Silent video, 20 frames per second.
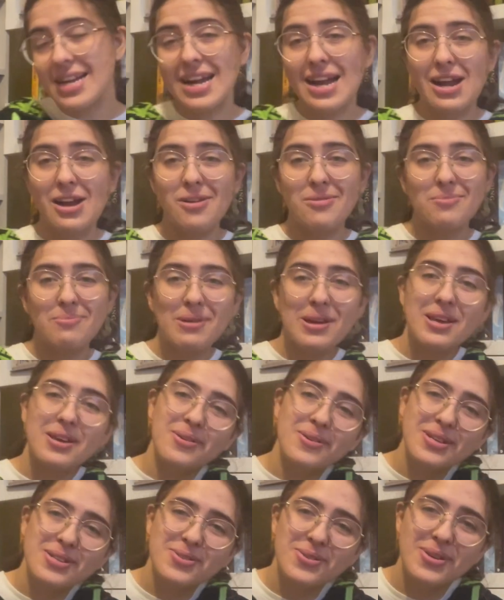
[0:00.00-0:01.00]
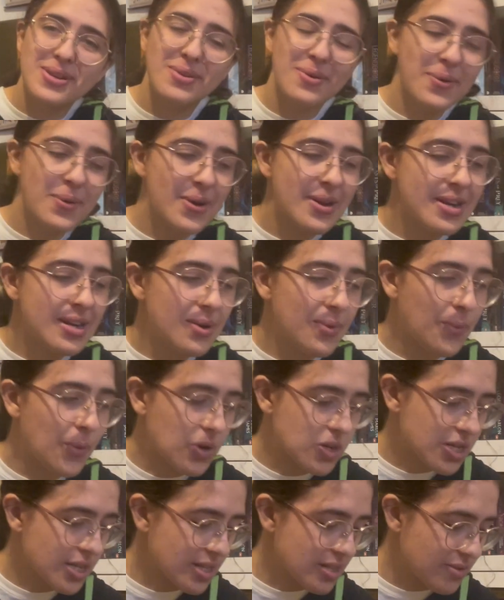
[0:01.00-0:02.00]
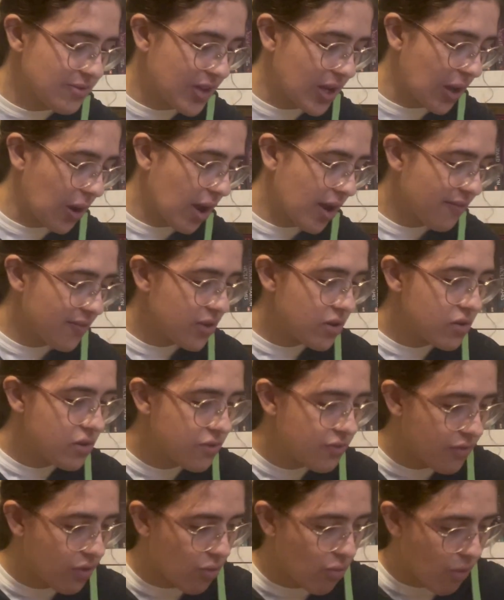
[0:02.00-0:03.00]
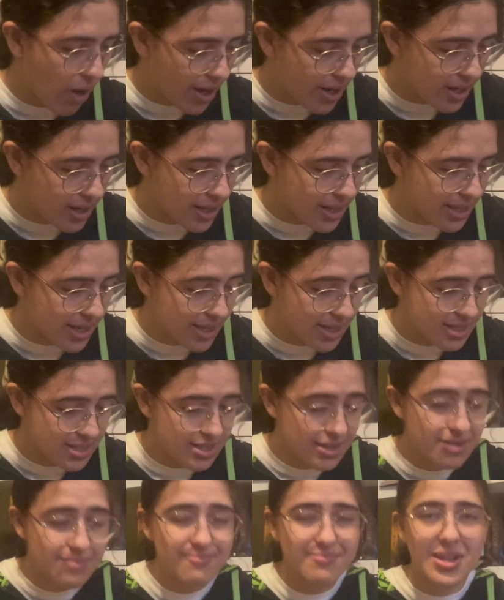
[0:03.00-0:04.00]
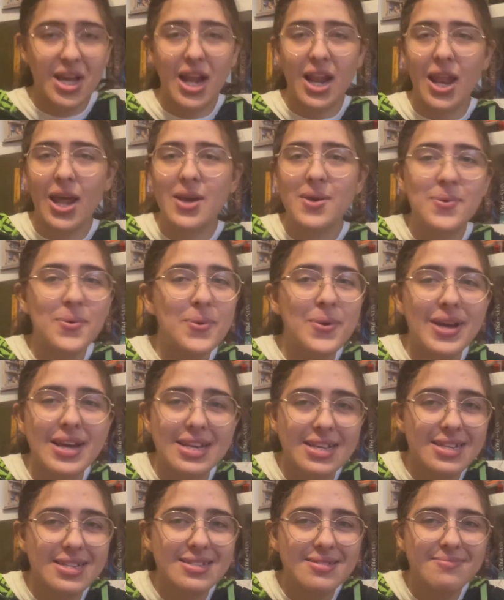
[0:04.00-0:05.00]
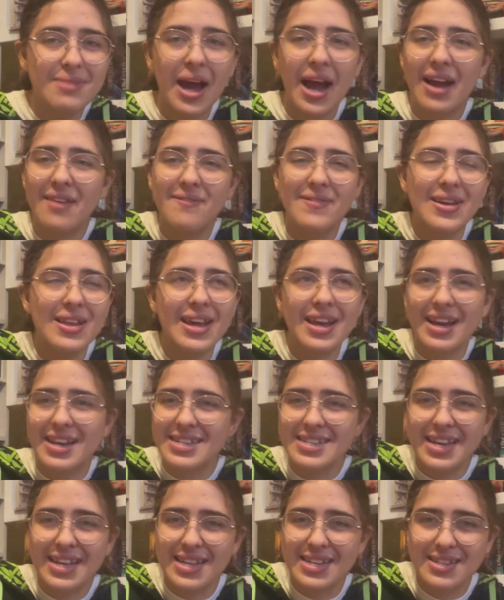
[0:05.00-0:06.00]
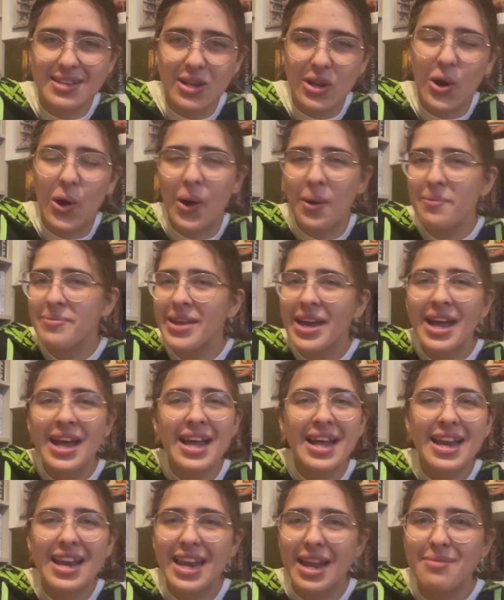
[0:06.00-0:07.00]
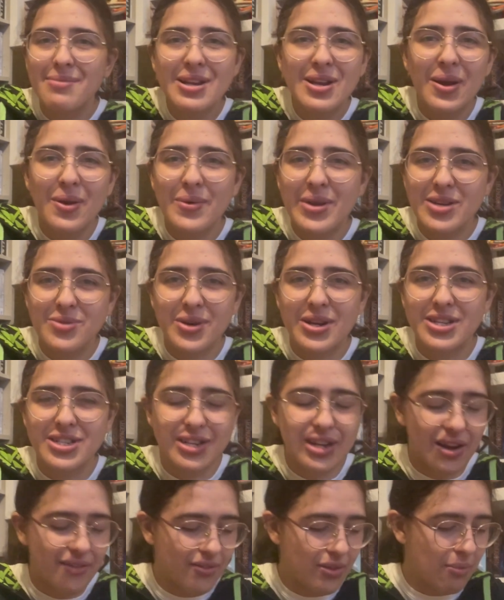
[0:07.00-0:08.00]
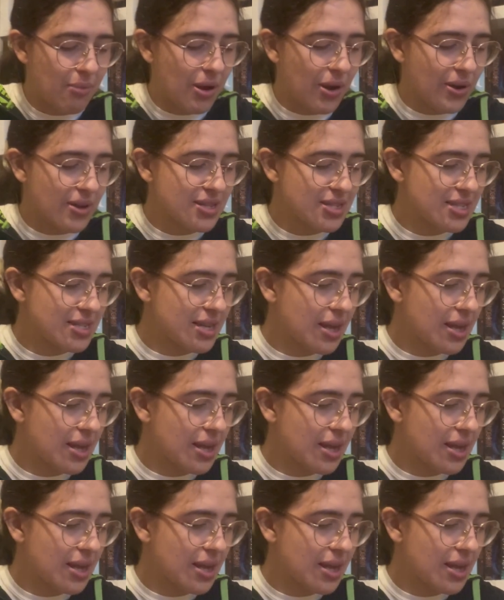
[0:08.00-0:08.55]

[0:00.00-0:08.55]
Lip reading: hope you enjoyed watching this video. If you've read any of these, like always, I feel like I say this a lot, let me know which ones you love the most.